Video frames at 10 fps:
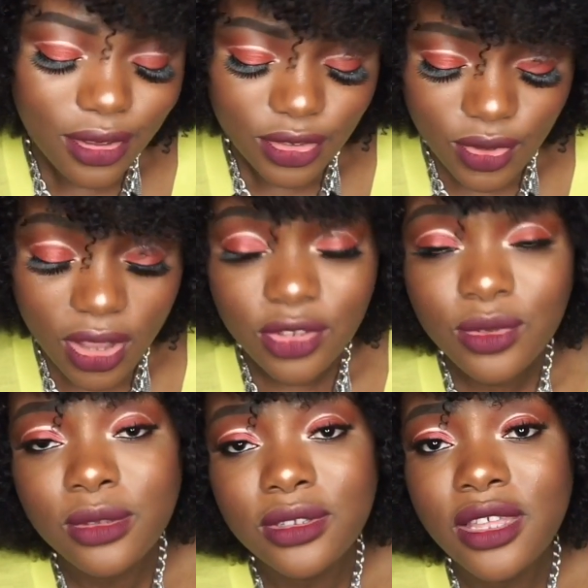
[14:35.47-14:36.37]
So I just
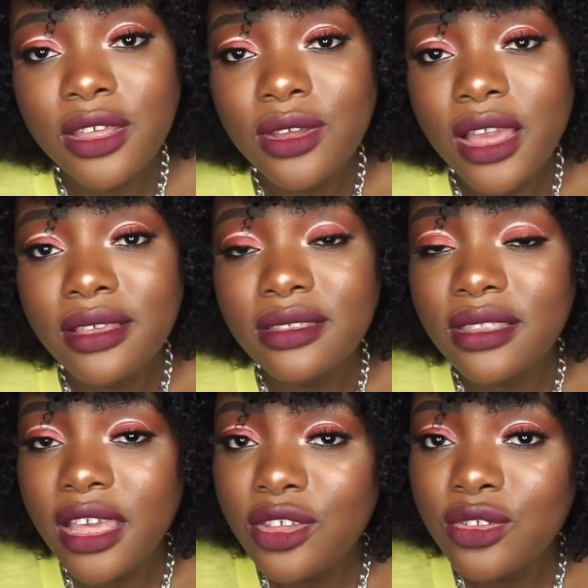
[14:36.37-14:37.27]
want to say, you guys,
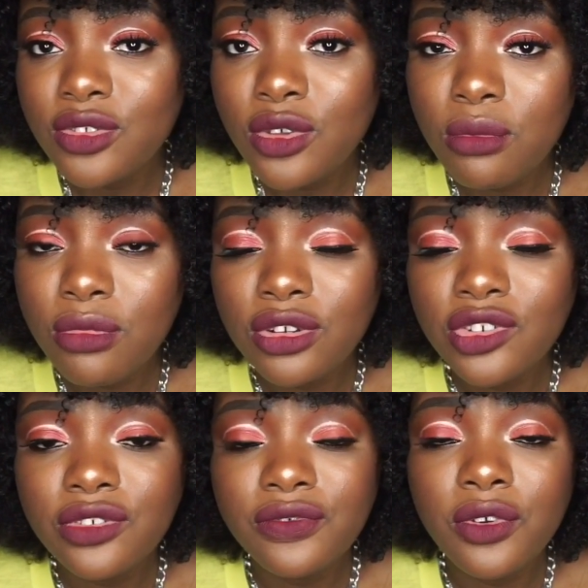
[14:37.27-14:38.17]
thank you so
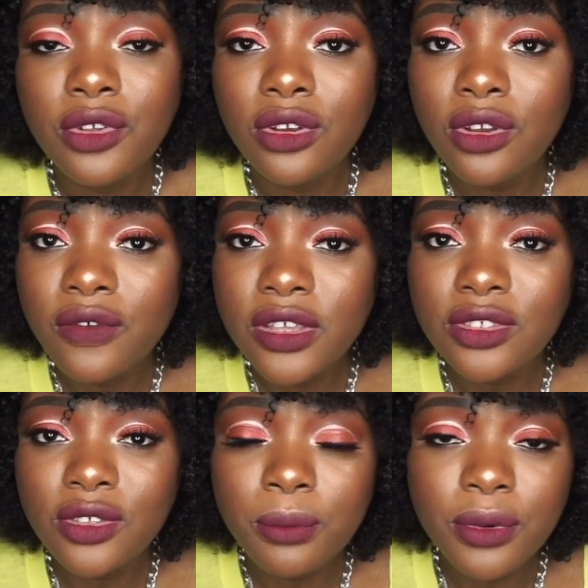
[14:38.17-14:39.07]
much for your love and
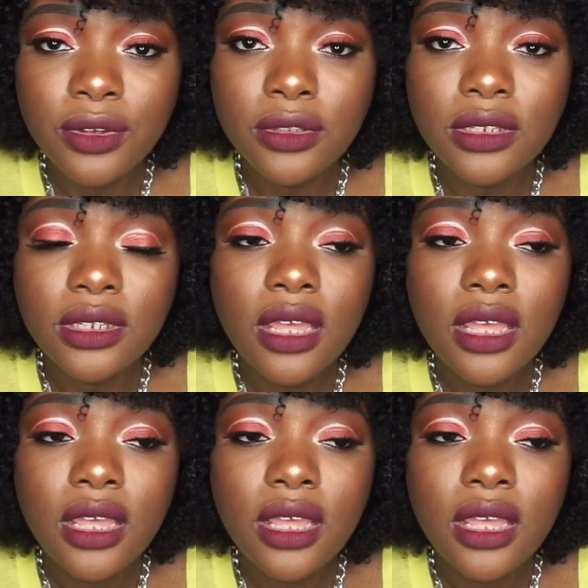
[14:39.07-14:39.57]
support.